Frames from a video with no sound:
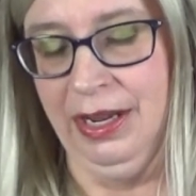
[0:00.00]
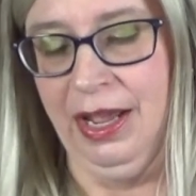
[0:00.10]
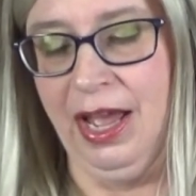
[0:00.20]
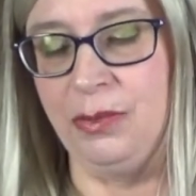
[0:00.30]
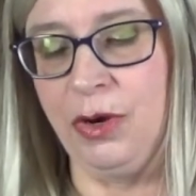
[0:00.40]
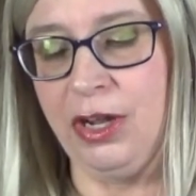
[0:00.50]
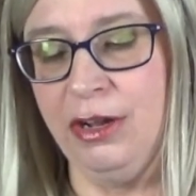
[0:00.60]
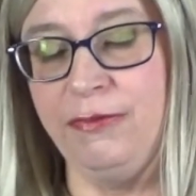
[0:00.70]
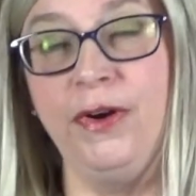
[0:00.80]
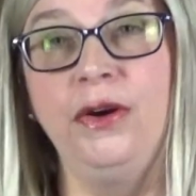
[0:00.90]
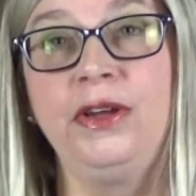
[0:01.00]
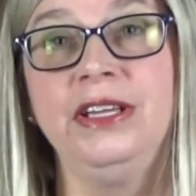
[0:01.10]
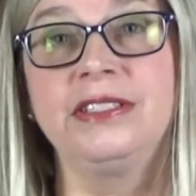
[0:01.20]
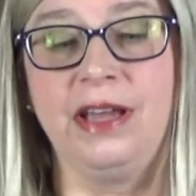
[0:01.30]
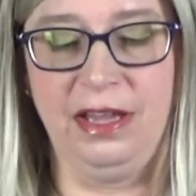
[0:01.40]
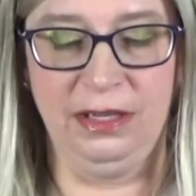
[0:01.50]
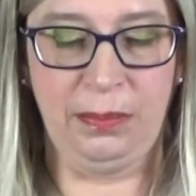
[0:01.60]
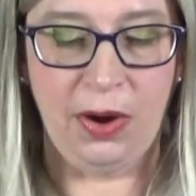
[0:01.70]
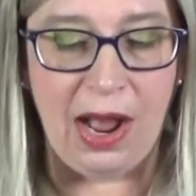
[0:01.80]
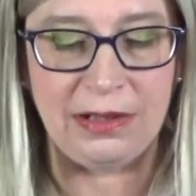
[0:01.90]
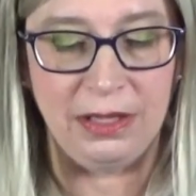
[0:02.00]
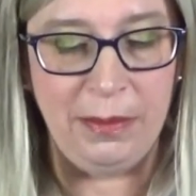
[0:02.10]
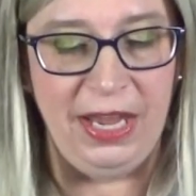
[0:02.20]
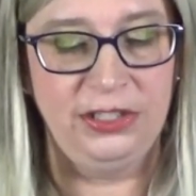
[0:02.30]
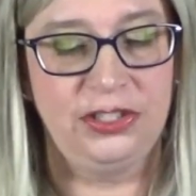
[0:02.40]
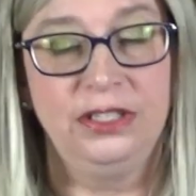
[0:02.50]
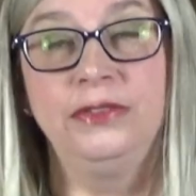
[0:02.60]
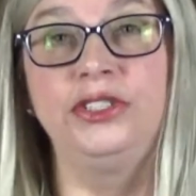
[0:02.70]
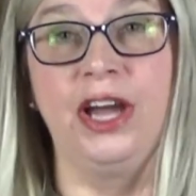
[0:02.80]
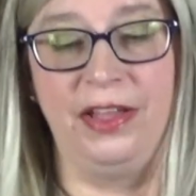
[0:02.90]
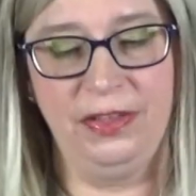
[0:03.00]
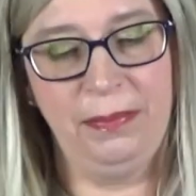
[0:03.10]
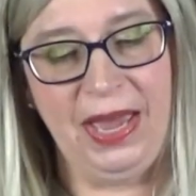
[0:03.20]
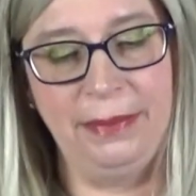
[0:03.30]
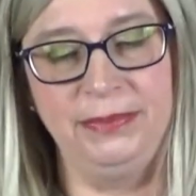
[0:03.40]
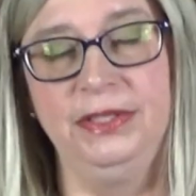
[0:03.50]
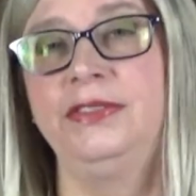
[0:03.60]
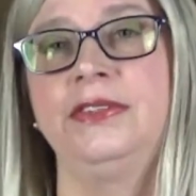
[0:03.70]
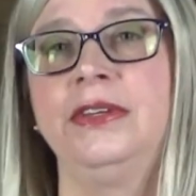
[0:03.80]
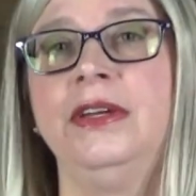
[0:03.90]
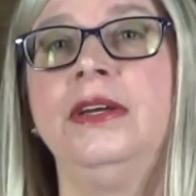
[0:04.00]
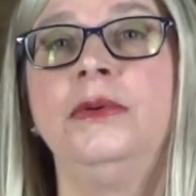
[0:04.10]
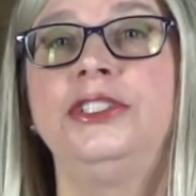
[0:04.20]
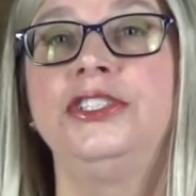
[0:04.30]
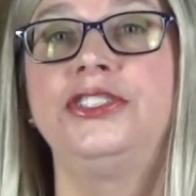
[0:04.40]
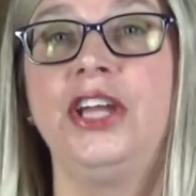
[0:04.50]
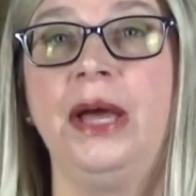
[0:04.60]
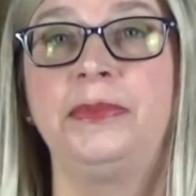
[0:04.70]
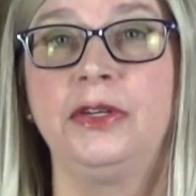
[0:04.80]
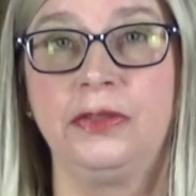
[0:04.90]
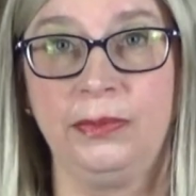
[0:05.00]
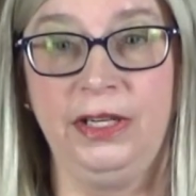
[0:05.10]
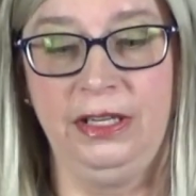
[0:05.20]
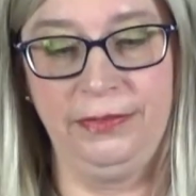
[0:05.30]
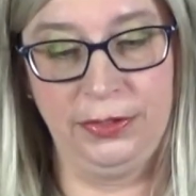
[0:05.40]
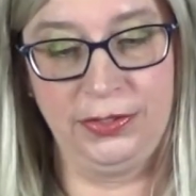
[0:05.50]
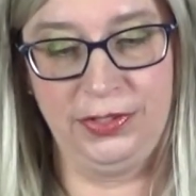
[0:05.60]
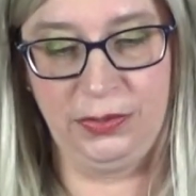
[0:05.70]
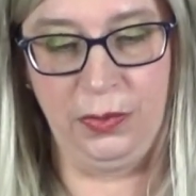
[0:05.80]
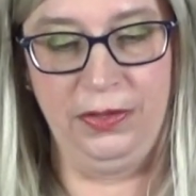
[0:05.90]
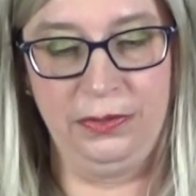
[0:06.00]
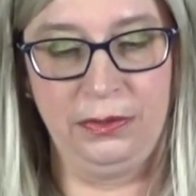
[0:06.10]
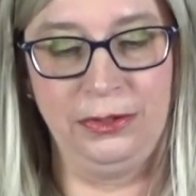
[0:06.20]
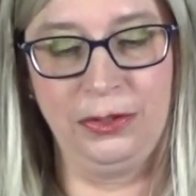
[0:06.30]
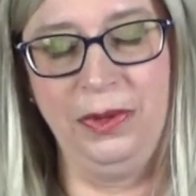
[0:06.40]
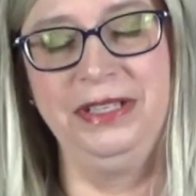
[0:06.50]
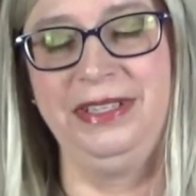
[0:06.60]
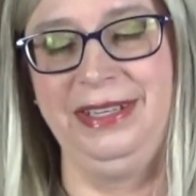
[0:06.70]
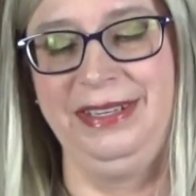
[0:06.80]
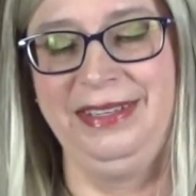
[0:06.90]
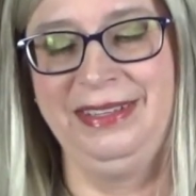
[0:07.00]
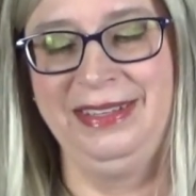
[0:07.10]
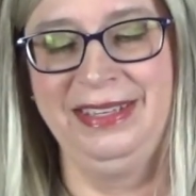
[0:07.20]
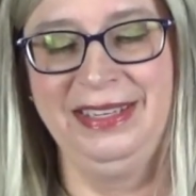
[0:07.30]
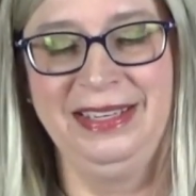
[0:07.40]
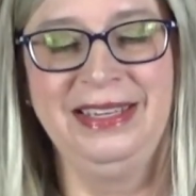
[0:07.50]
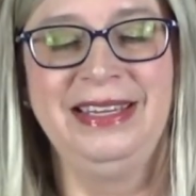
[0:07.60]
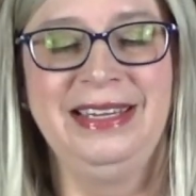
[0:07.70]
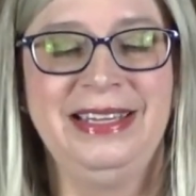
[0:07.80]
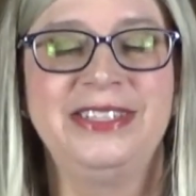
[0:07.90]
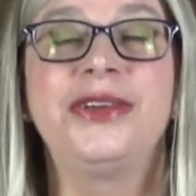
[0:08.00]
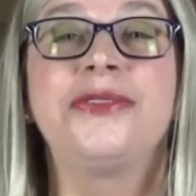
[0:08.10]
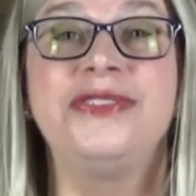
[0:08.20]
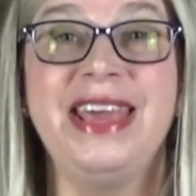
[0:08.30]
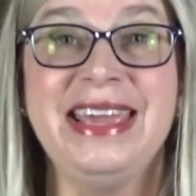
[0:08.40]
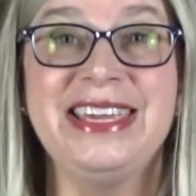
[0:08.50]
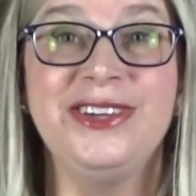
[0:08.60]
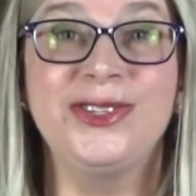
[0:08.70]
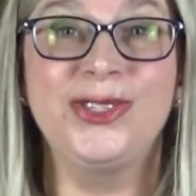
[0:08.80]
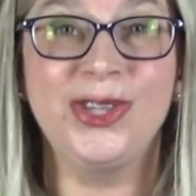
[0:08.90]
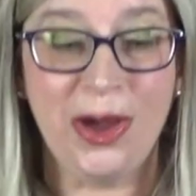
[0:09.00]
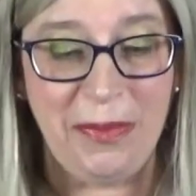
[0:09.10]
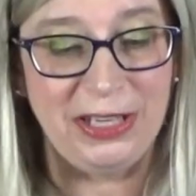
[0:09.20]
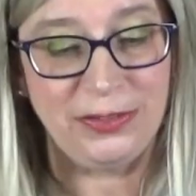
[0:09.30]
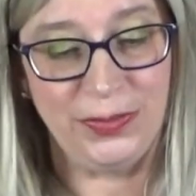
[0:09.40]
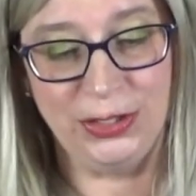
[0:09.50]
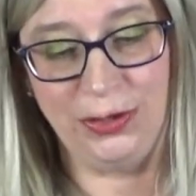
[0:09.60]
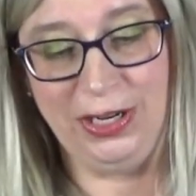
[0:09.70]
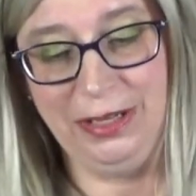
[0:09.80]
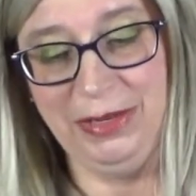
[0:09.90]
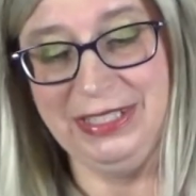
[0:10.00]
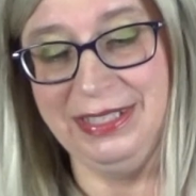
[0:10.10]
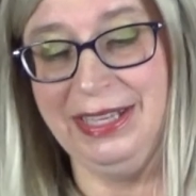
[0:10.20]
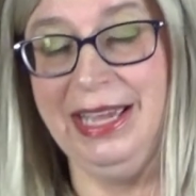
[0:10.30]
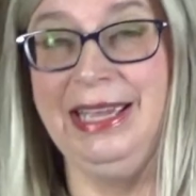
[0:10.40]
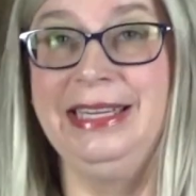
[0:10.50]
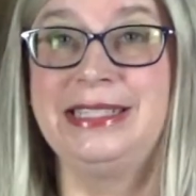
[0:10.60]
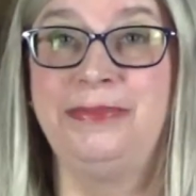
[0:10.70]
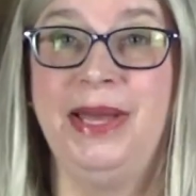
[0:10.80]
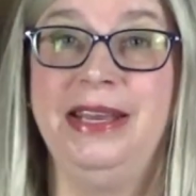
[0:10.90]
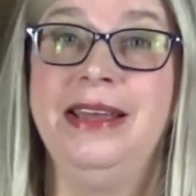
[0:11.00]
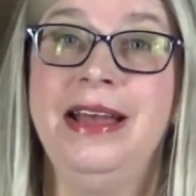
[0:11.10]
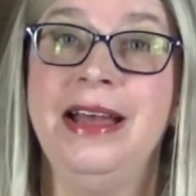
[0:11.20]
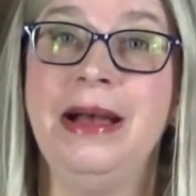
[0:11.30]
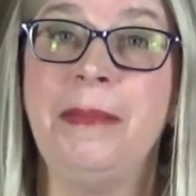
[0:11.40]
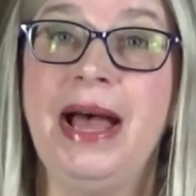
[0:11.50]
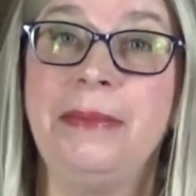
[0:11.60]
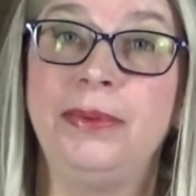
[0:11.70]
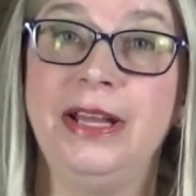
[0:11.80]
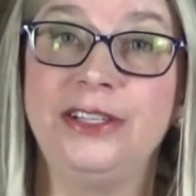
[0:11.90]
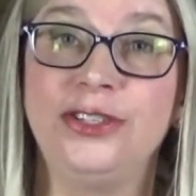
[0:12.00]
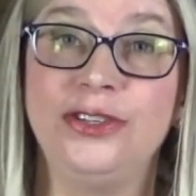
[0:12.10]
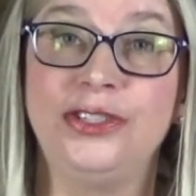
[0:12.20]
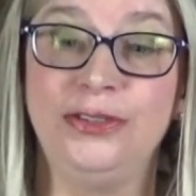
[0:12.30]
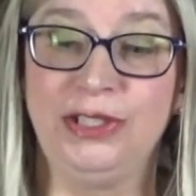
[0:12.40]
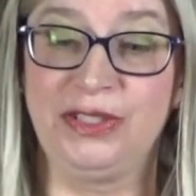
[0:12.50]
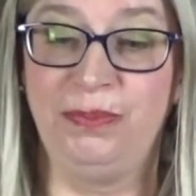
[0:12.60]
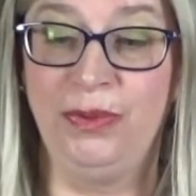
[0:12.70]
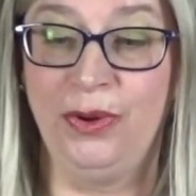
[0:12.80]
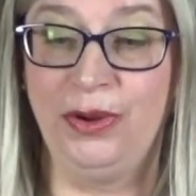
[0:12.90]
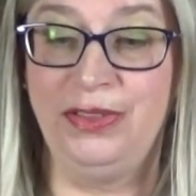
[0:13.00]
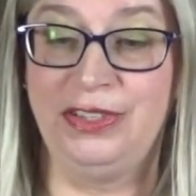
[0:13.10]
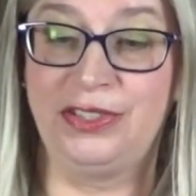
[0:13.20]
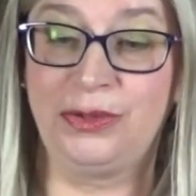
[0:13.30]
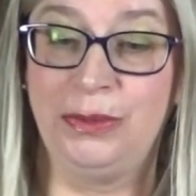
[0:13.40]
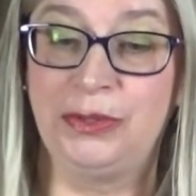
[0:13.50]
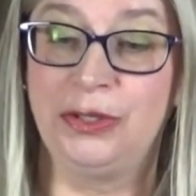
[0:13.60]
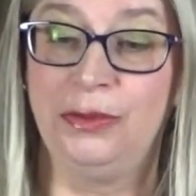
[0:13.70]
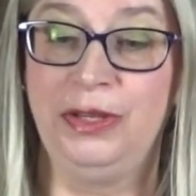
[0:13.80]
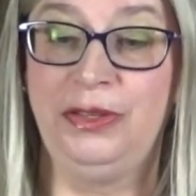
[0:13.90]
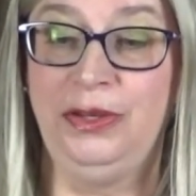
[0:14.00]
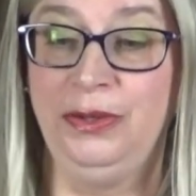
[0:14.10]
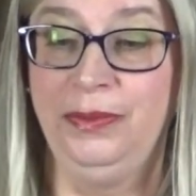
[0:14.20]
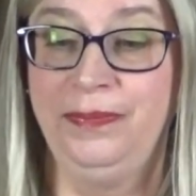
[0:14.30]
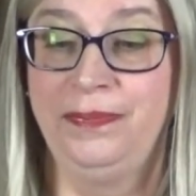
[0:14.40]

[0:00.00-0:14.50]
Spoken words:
And we're going to focus on the proclamation of John the Baptist, which is chapter 3, verses 1 through 20. So thank you so much for joining me today. It's been my pleasure to explore this scripture with you.